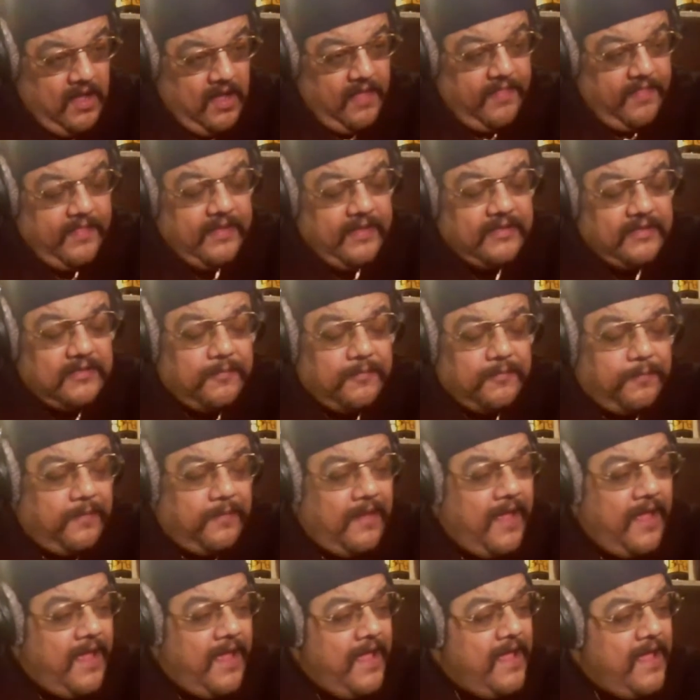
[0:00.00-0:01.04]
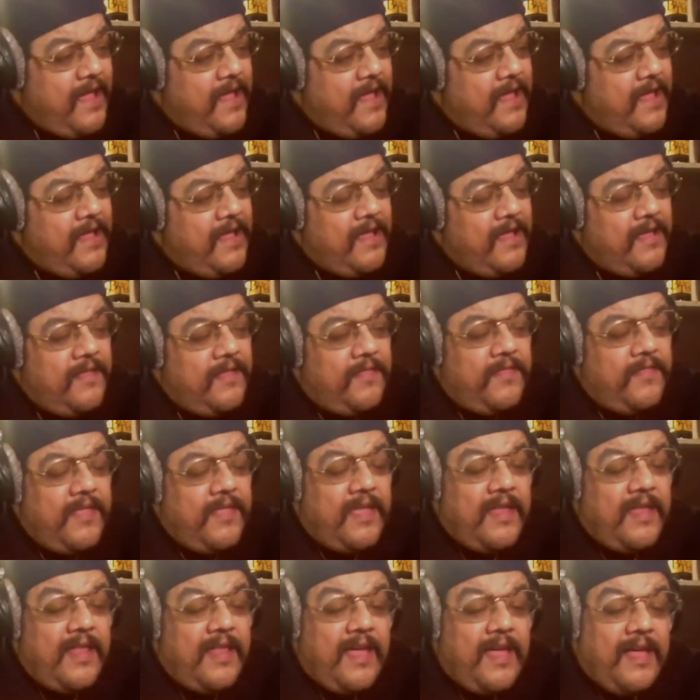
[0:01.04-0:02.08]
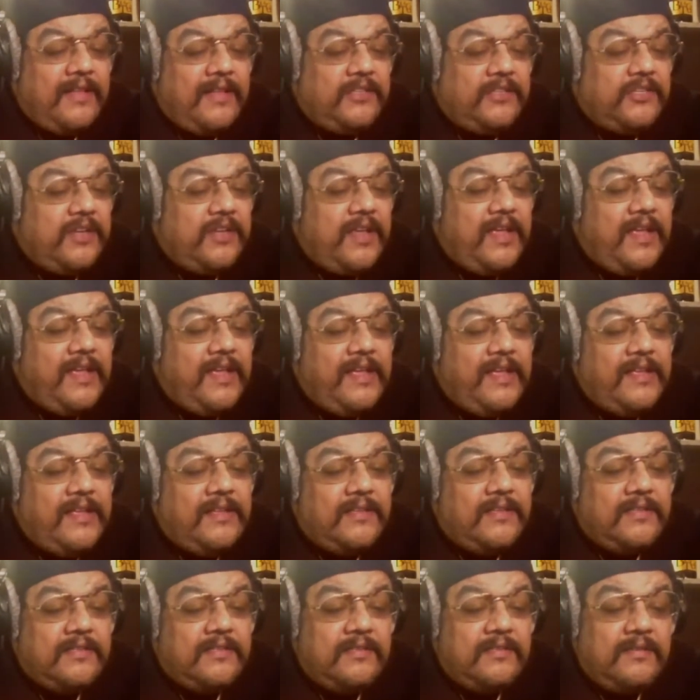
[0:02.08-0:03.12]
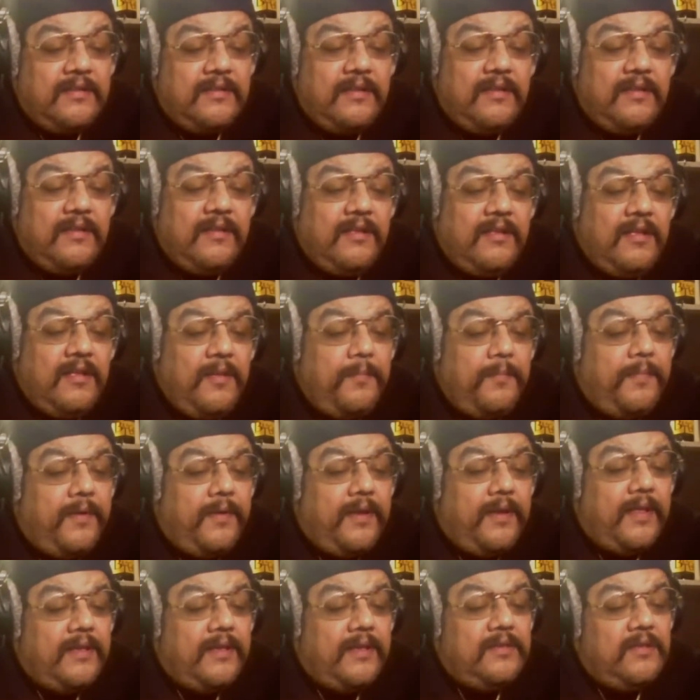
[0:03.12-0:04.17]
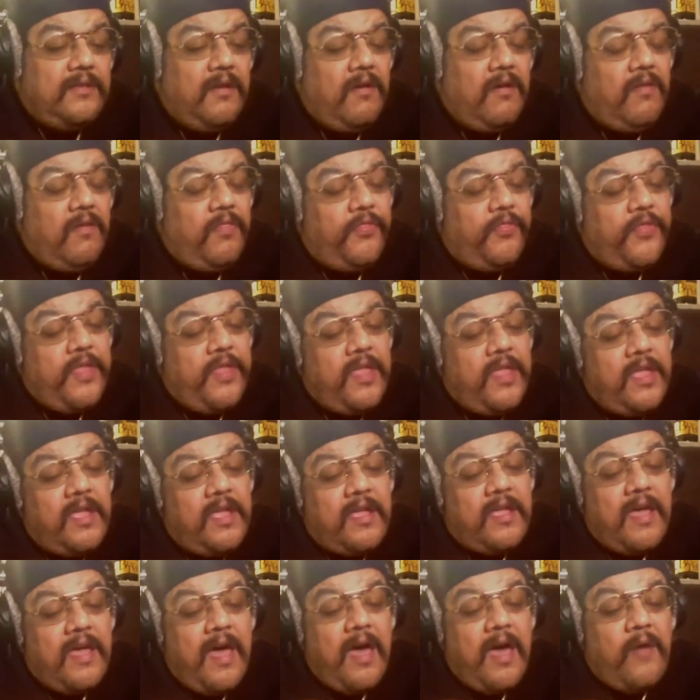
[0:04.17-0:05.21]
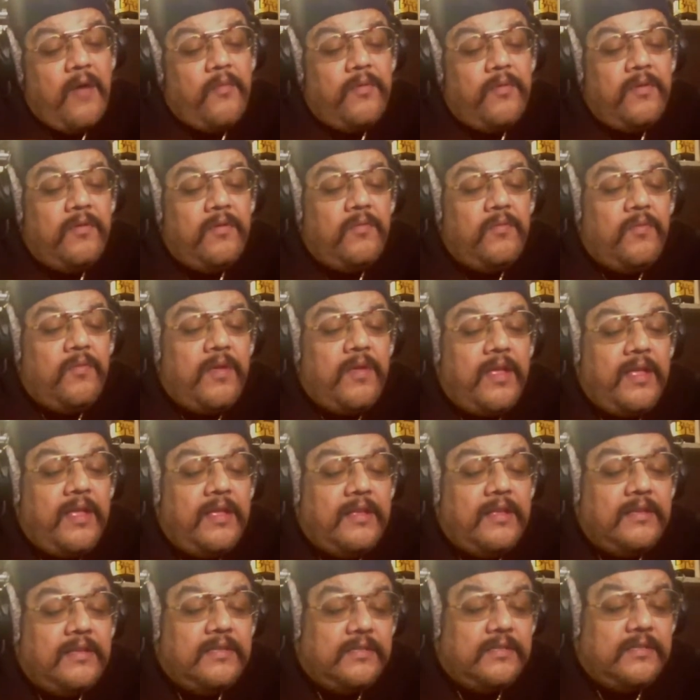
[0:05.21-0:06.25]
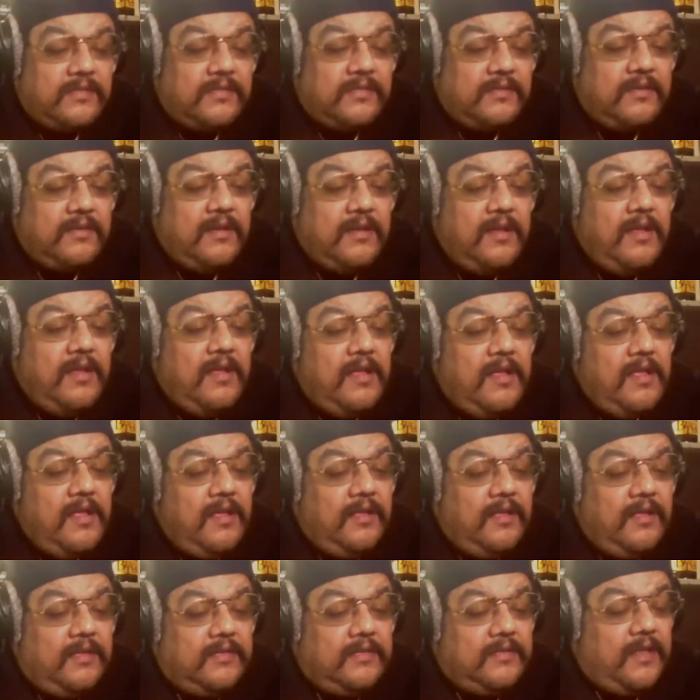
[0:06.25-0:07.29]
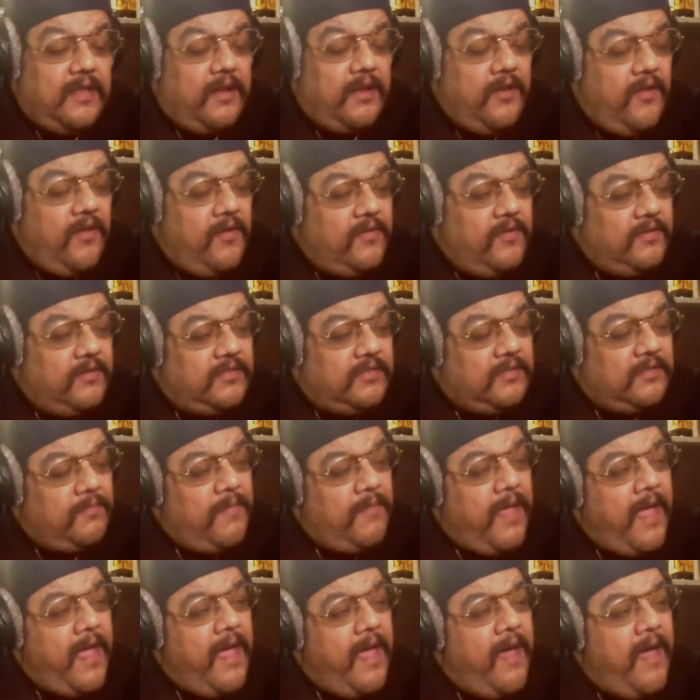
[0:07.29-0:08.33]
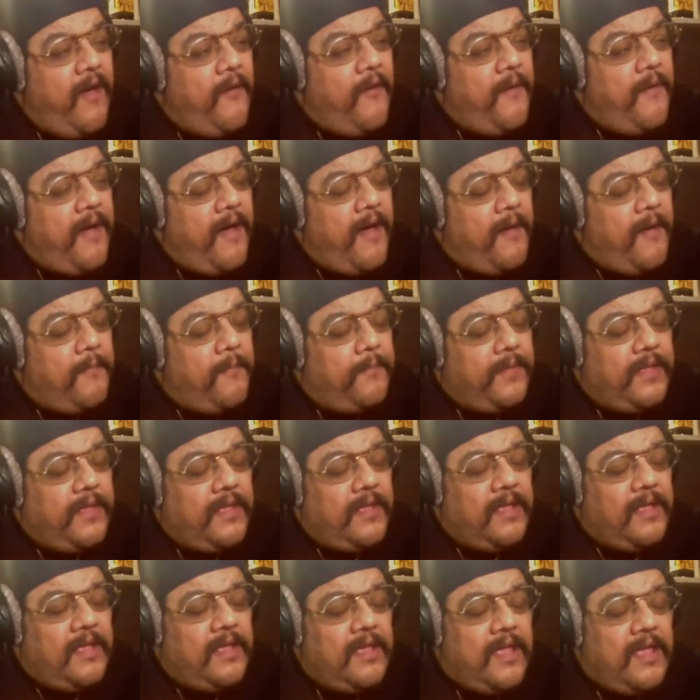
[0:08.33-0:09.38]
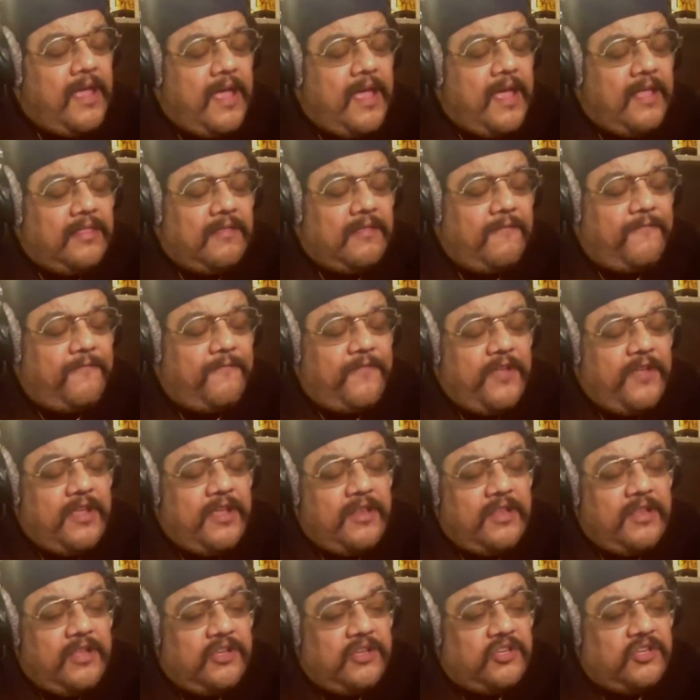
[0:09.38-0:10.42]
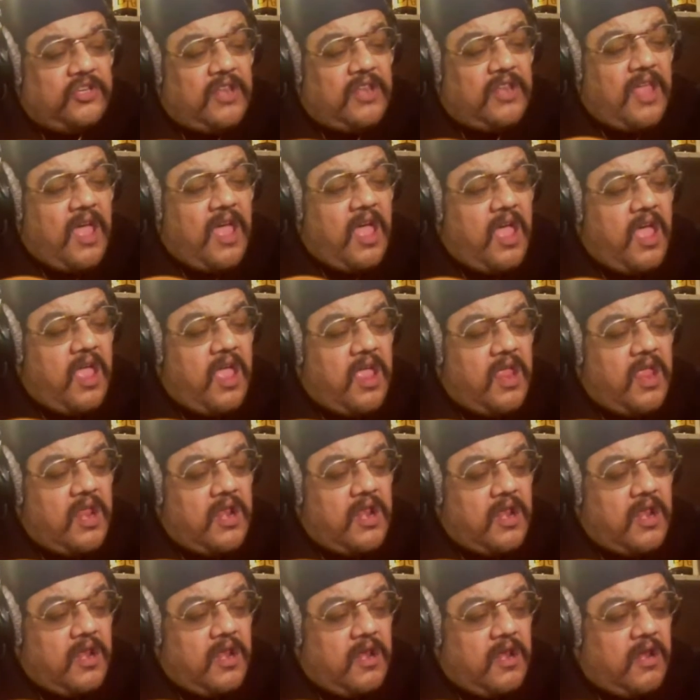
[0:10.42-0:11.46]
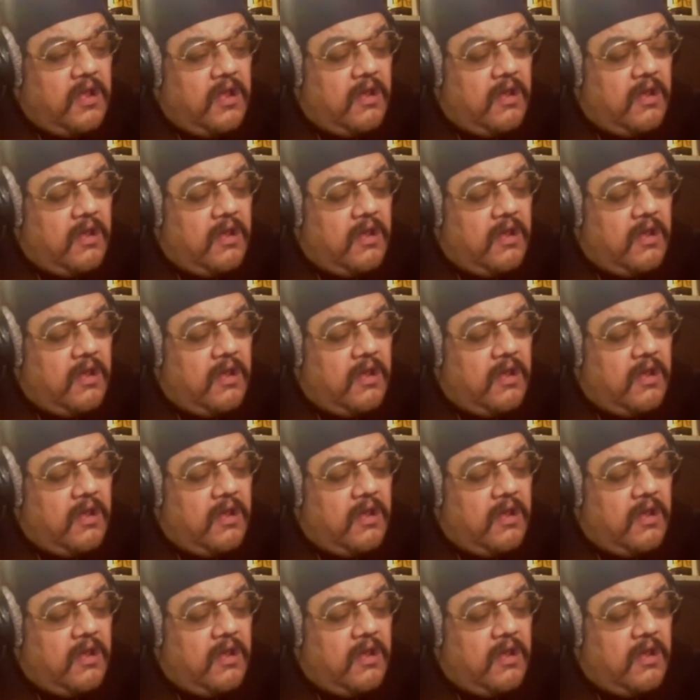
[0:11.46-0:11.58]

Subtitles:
There's a plan that I chase, but I don't think I will race. 'Cause I know somehow I'll be at the finish line.